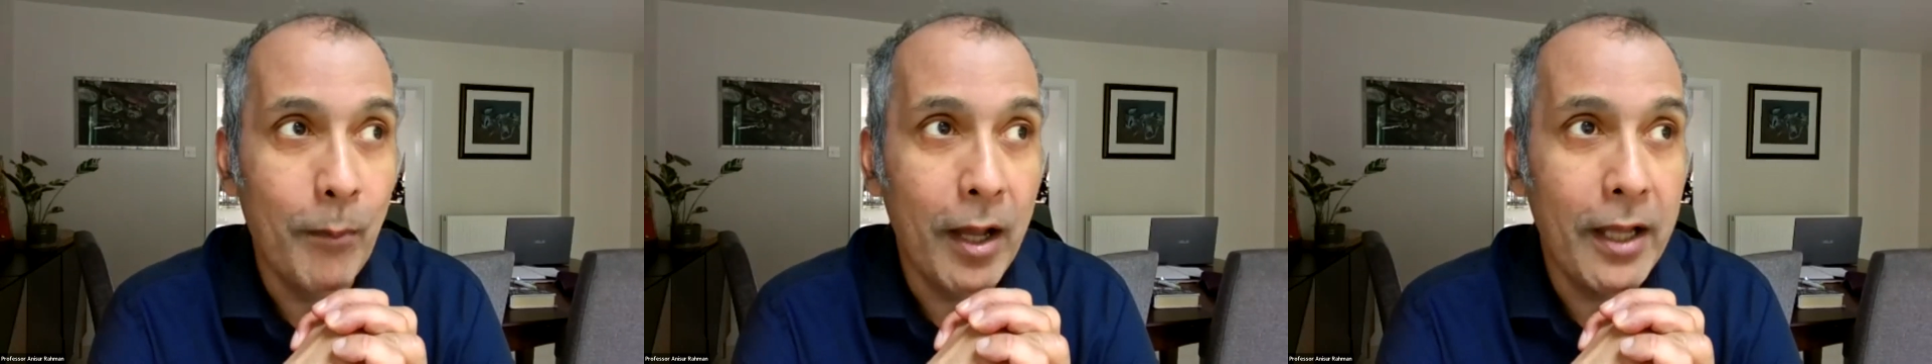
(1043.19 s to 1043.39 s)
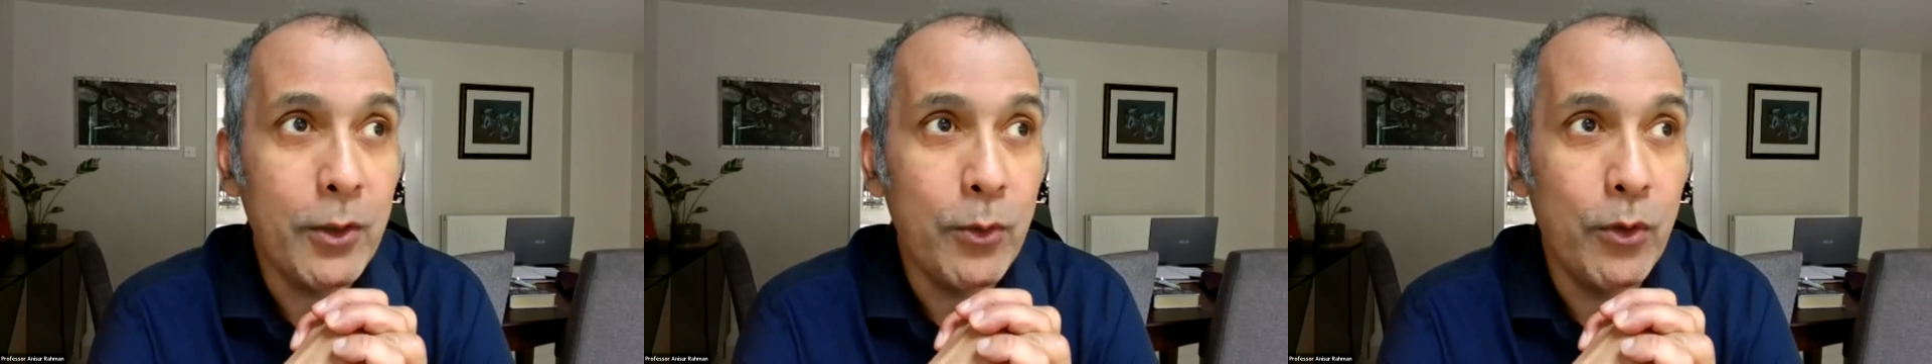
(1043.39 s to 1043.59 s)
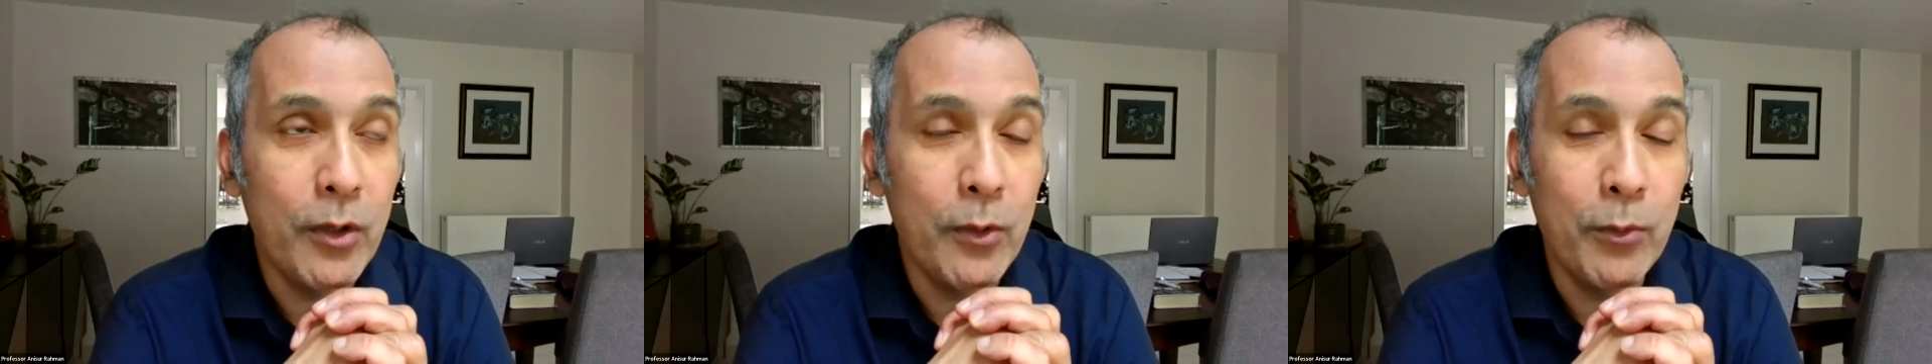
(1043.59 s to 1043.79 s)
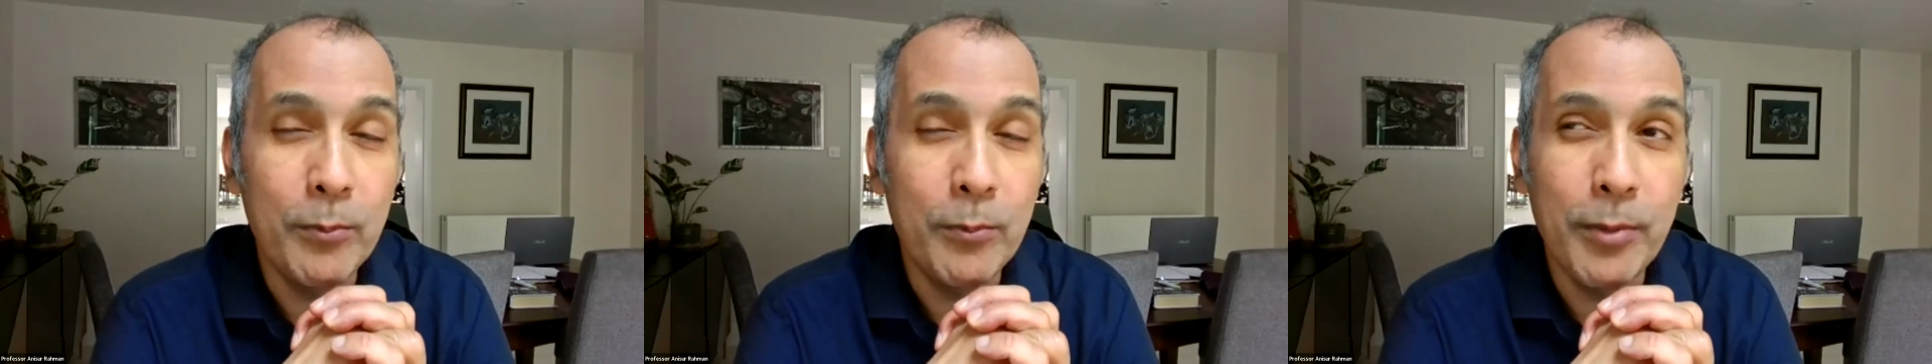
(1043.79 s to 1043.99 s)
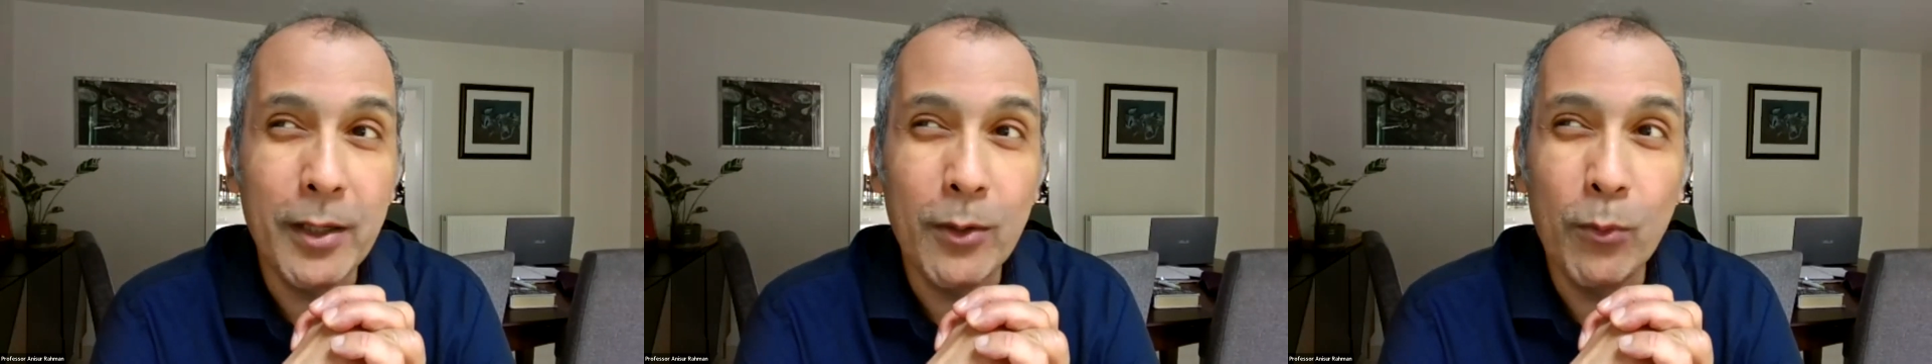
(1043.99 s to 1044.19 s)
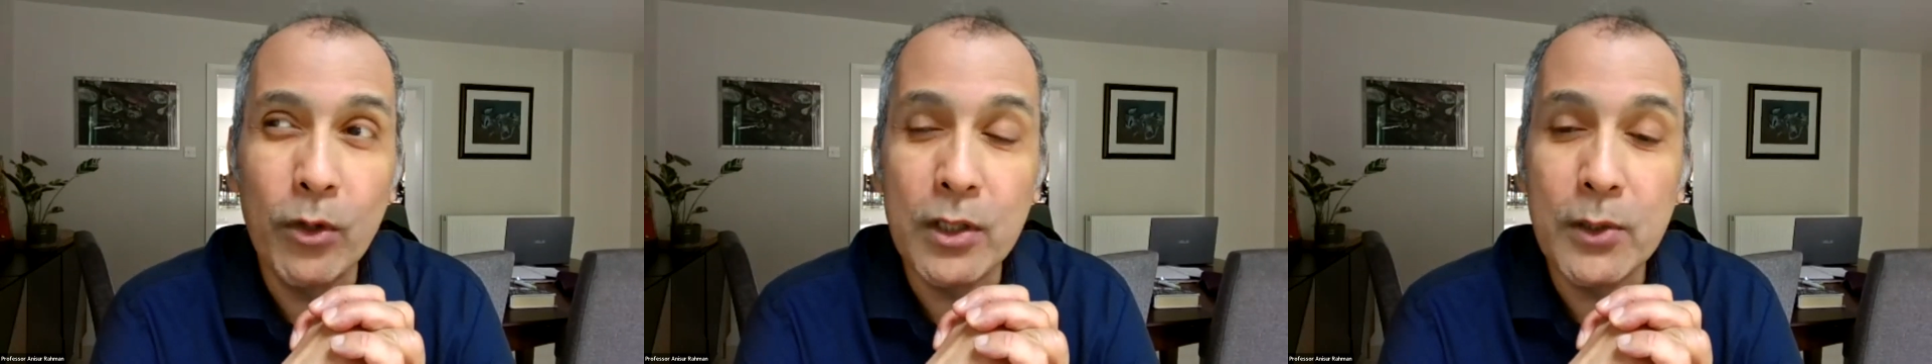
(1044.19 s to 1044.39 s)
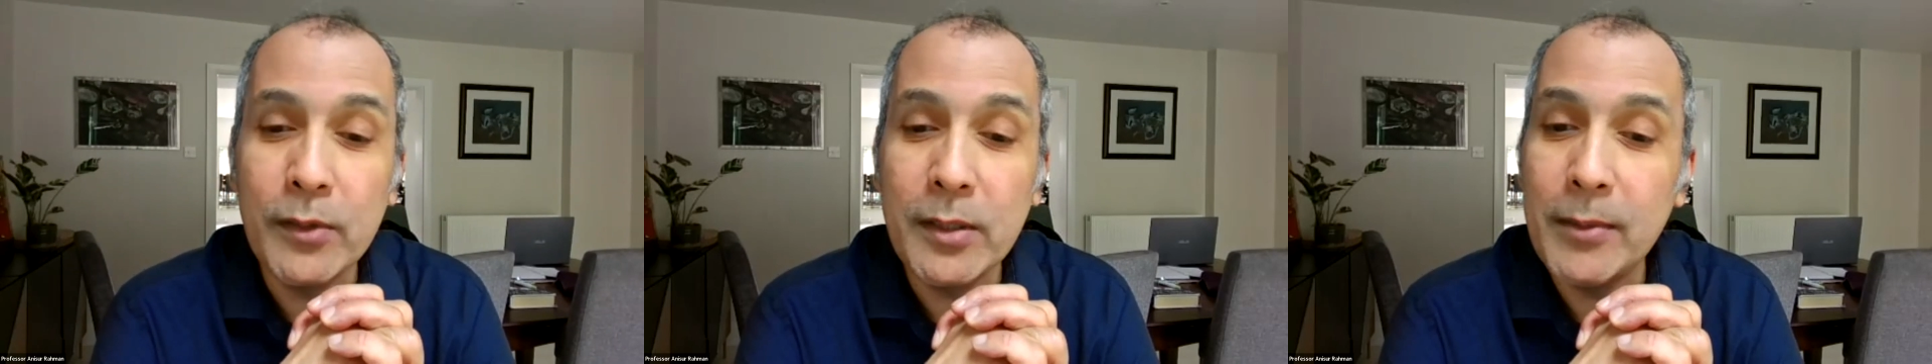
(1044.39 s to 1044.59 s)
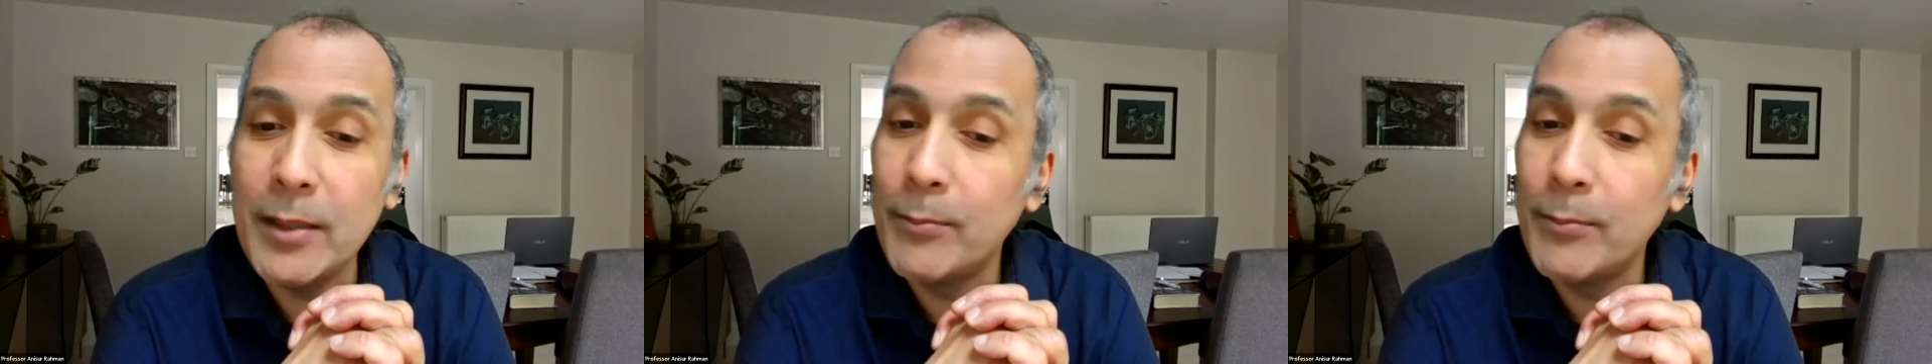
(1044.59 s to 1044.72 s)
my query would be, what do we